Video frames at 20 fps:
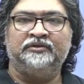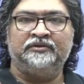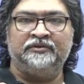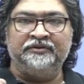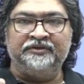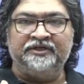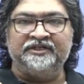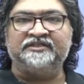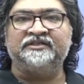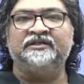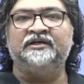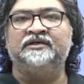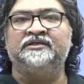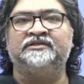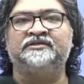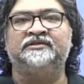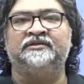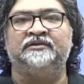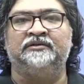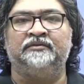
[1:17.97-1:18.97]

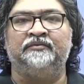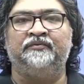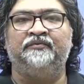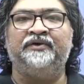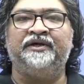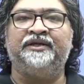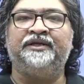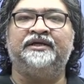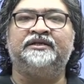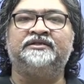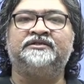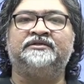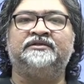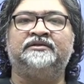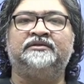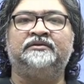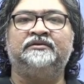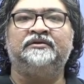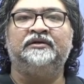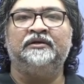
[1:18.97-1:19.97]
discuss various
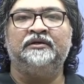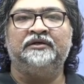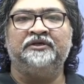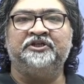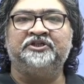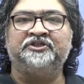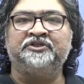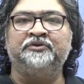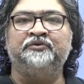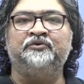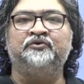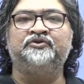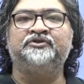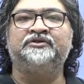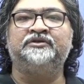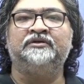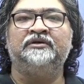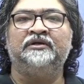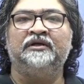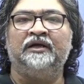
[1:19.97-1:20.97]
issues
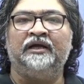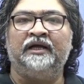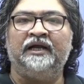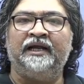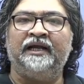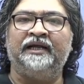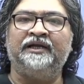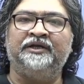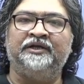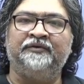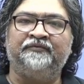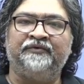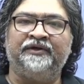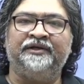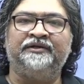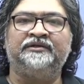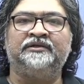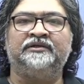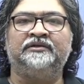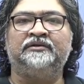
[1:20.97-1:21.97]
and different